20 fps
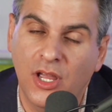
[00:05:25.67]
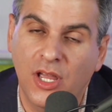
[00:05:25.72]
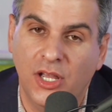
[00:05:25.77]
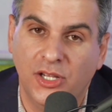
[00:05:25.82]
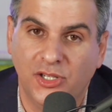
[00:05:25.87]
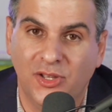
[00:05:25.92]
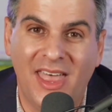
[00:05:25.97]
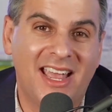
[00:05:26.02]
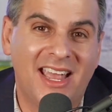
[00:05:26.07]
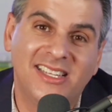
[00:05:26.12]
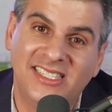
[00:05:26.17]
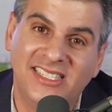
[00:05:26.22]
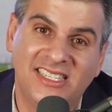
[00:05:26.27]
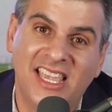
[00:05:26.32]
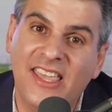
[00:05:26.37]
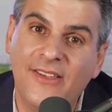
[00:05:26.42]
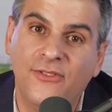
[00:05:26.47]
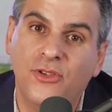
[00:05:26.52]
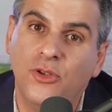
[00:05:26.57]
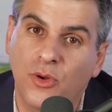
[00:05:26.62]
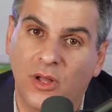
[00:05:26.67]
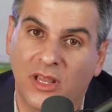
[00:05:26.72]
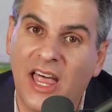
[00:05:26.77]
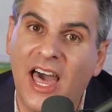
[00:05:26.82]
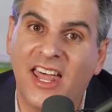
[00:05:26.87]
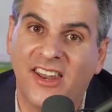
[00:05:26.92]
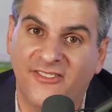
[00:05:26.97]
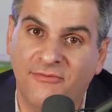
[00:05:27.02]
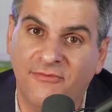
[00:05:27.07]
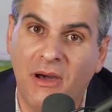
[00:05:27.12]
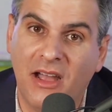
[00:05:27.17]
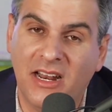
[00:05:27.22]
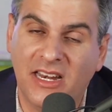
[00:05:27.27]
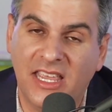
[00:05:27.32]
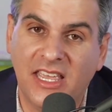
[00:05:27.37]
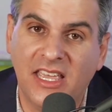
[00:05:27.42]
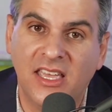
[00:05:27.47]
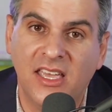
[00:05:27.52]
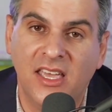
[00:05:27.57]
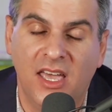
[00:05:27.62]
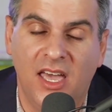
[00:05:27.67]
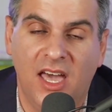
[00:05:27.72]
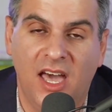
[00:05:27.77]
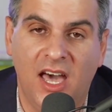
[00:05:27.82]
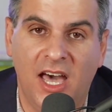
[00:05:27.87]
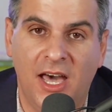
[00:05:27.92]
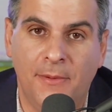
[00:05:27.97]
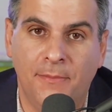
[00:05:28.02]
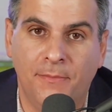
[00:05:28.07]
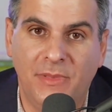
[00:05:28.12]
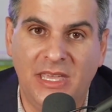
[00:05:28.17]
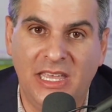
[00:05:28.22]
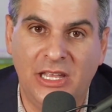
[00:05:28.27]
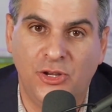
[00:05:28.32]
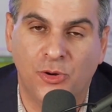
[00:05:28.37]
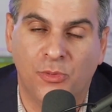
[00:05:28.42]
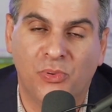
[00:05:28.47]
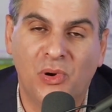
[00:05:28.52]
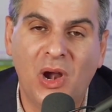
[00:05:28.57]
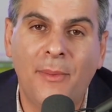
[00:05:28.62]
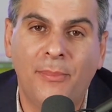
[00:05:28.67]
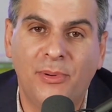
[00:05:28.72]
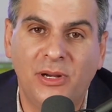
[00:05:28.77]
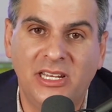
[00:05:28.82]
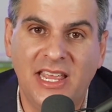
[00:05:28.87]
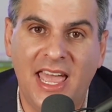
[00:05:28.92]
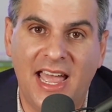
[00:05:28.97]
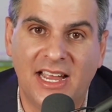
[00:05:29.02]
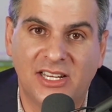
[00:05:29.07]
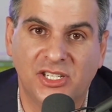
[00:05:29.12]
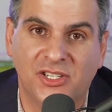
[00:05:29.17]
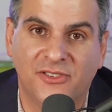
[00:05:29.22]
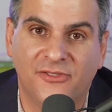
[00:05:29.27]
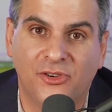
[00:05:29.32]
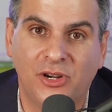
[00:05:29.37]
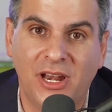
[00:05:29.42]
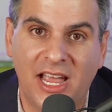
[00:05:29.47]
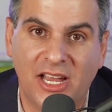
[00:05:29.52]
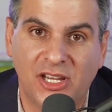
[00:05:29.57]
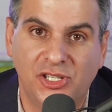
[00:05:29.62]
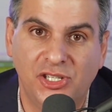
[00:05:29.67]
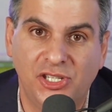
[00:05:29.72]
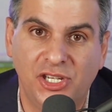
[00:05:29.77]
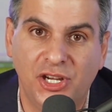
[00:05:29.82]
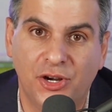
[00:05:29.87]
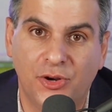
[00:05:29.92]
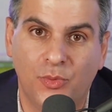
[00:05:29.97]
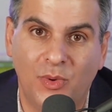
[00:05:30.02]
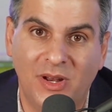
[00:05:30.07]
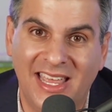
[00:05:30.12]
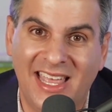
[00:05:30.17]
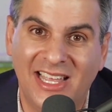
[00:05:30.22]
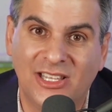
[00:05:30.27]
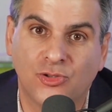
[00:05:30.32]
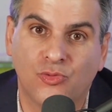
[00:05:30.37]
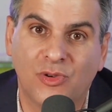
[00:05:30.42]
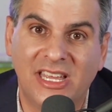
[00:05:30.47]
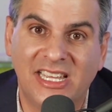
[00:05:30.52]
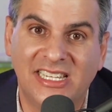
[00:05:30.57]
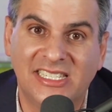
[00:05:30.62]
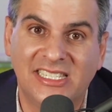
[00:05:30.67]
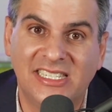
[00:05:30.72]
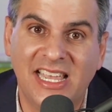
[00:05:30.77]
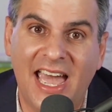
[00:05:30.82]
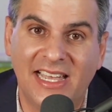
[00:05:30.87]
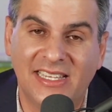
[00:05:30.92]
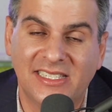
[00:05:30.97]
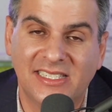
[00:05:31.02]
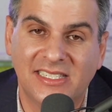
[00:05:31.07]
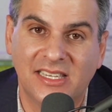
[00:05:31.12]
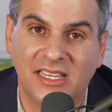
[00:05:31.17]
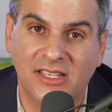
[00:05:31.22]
So that could save you a lot of money, in your property taxes for next year when it gets reassessed.